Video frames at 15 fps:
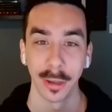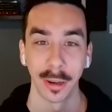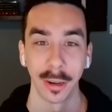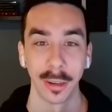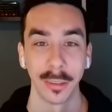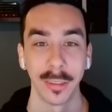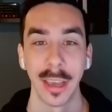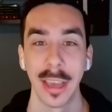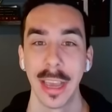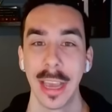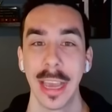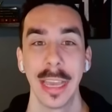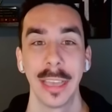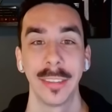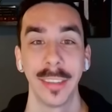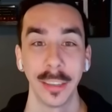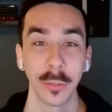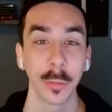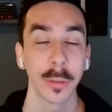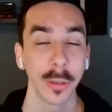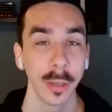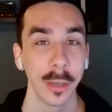yards. Since
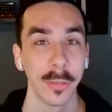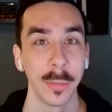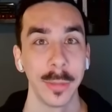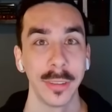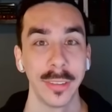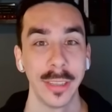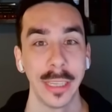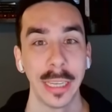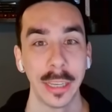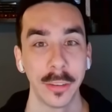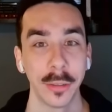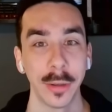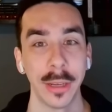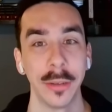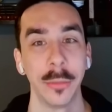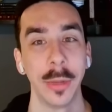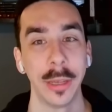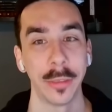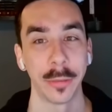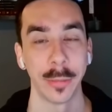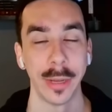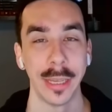returning from his knee injury in week
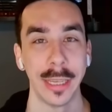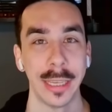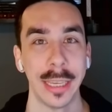3,